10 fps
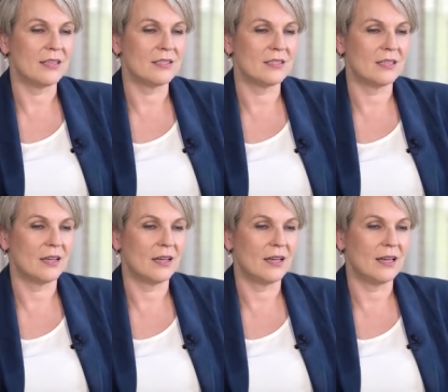is
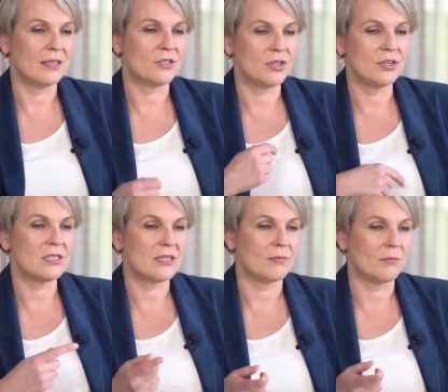is
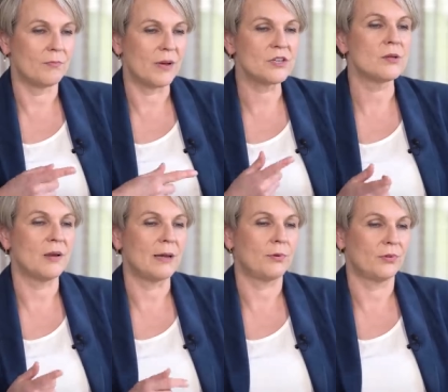choose the bunch of
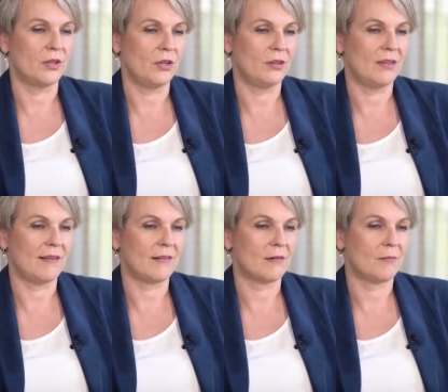people that you
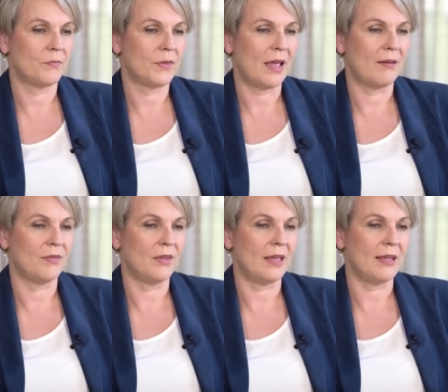think
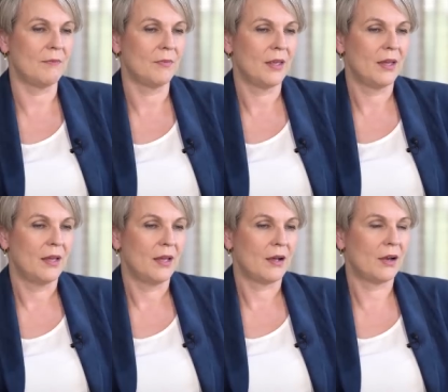have the
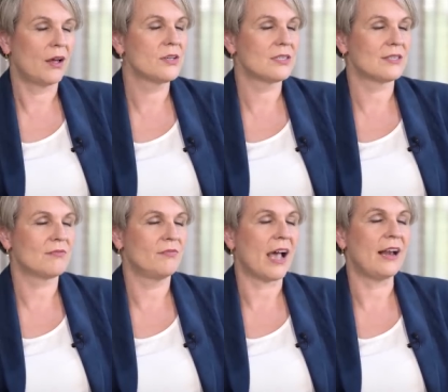
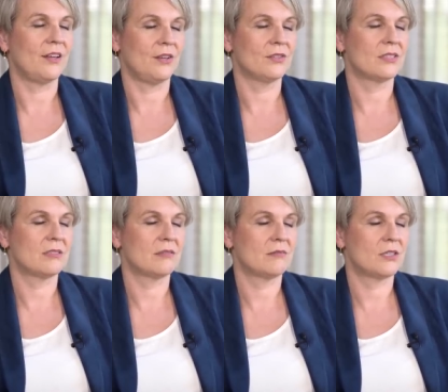closest
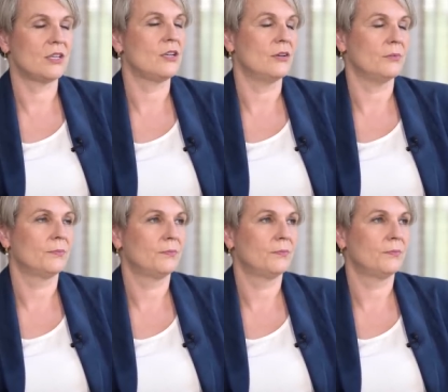values to you